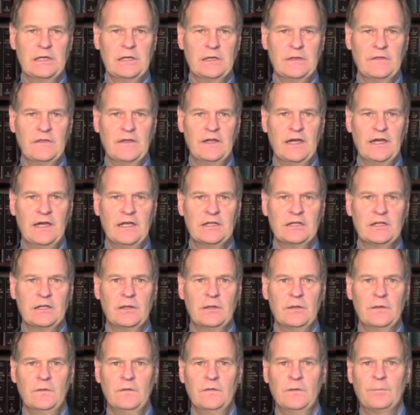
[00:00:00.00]
that
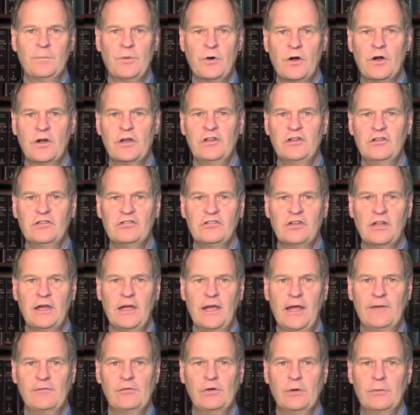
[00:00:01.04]
the parties
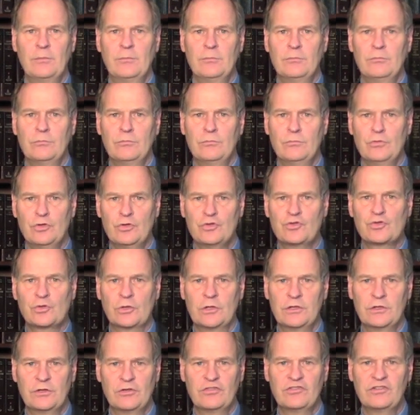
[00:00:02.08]
have a mutual
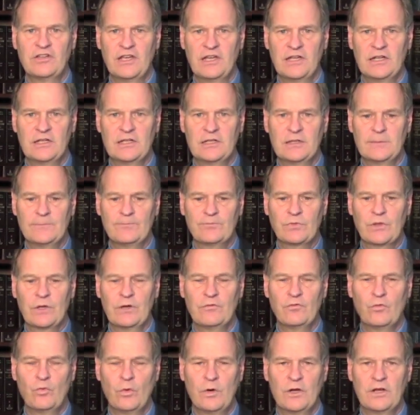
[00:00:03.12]
understanding
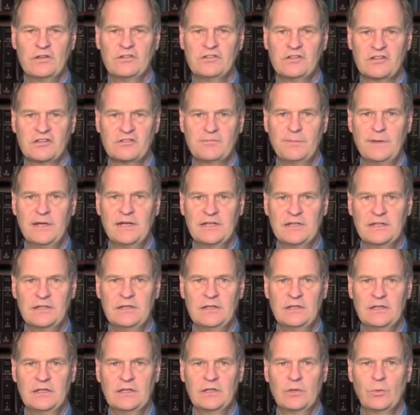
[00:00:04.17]
of what is expected
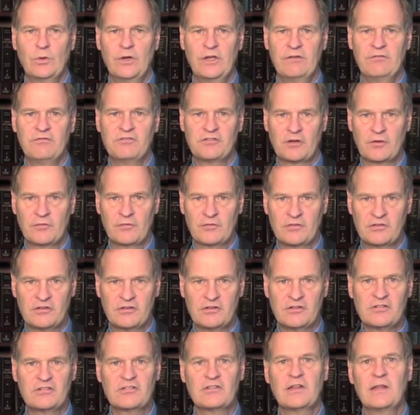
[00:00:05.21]
in the way of
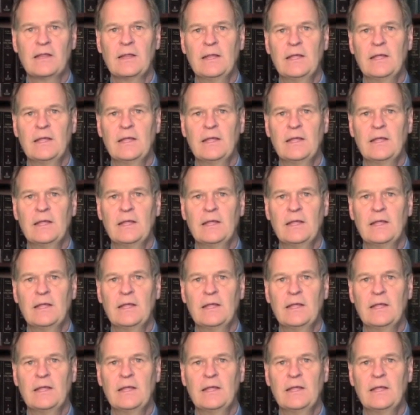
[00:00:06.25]
services